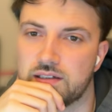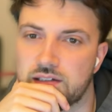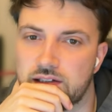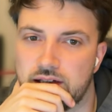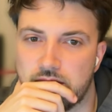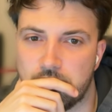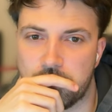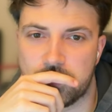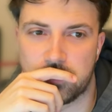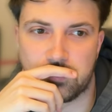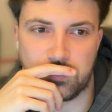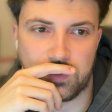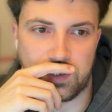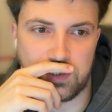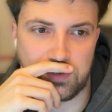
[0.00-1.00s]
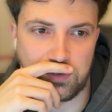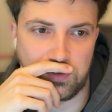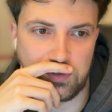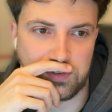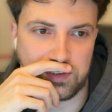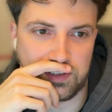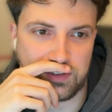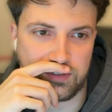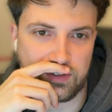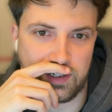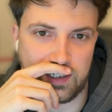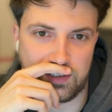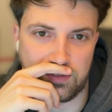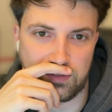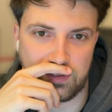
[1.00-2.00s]
which is pretty cool. So it's
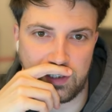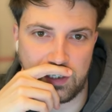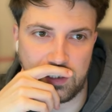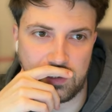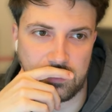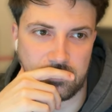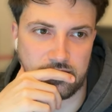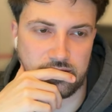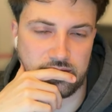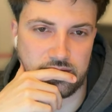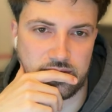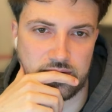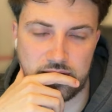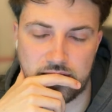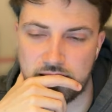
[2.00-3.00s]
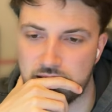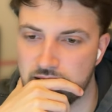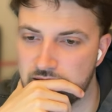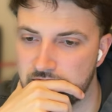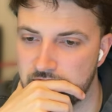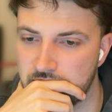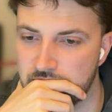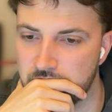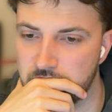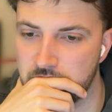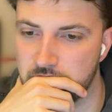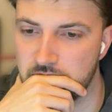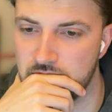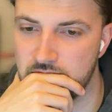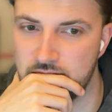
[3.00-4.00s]
created all that.
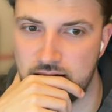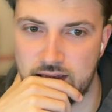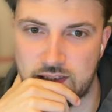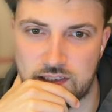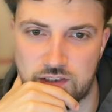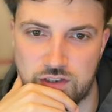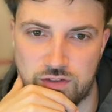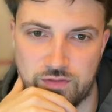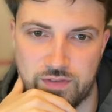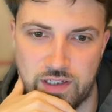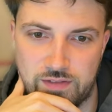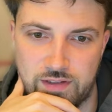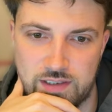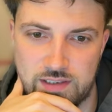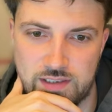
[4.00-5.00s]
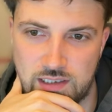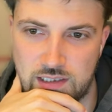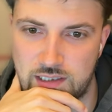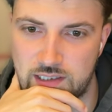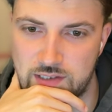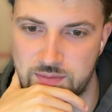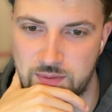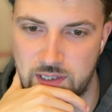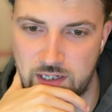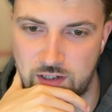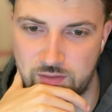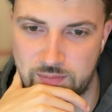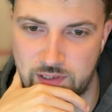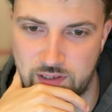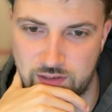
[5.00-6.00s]
And then theoretically as
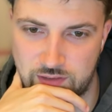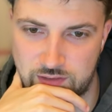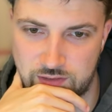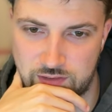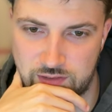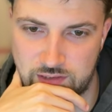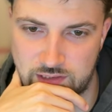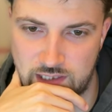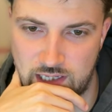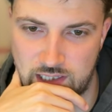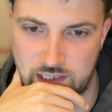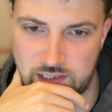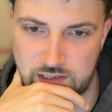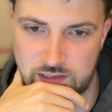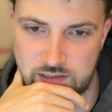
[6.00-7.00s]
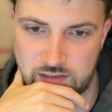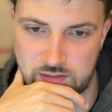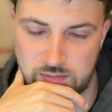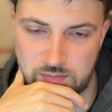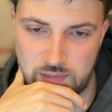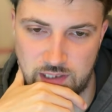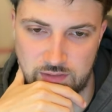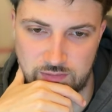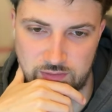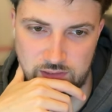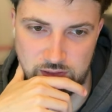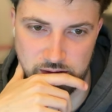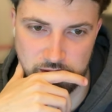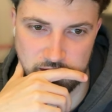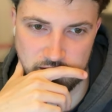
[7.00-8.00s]
well, we go to settings, meta
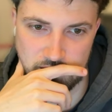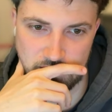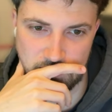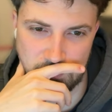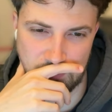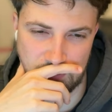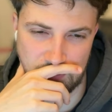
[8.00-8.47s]
fields,